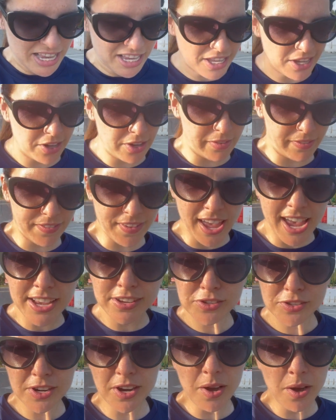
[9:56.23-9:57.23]
you go
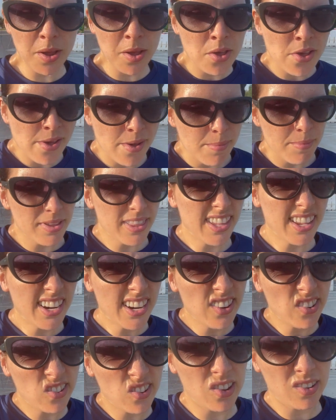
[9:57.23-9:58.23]
faster, but then I
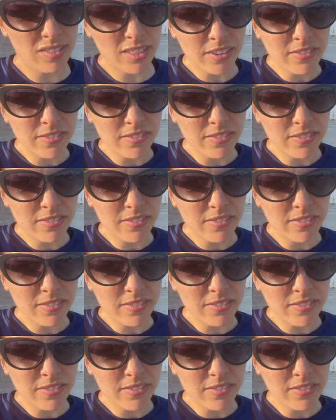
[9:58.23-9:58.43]
don't know if they're